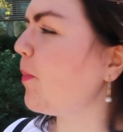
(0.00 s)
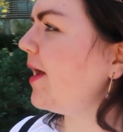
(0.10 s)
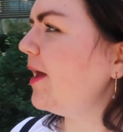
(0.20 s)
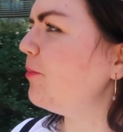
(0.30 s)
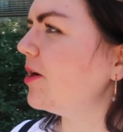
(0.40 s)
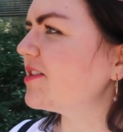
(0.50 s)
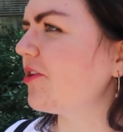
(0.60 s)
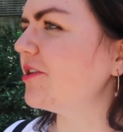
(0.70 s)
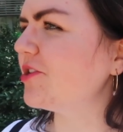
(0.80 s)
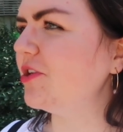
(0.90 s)
but it was
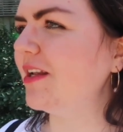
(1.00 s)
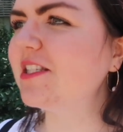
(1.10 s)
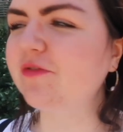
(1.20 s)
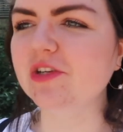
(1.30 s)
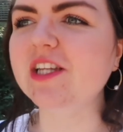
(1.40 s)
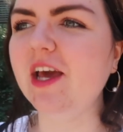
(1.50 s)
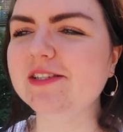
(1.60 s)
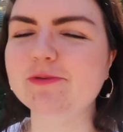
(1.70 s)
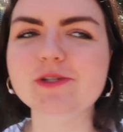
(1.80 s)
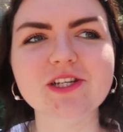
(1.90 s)
on our to-do list for
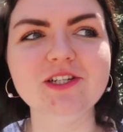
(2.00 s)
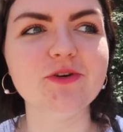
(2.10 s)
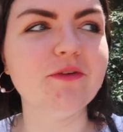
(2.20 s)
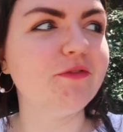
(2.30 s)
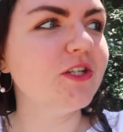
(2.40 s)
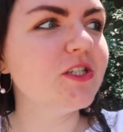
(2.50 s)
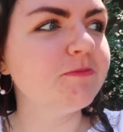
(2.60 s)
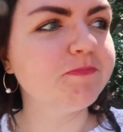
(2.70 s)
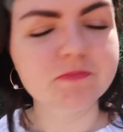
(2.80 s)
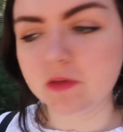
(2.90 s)
today, so we're just going to do it first.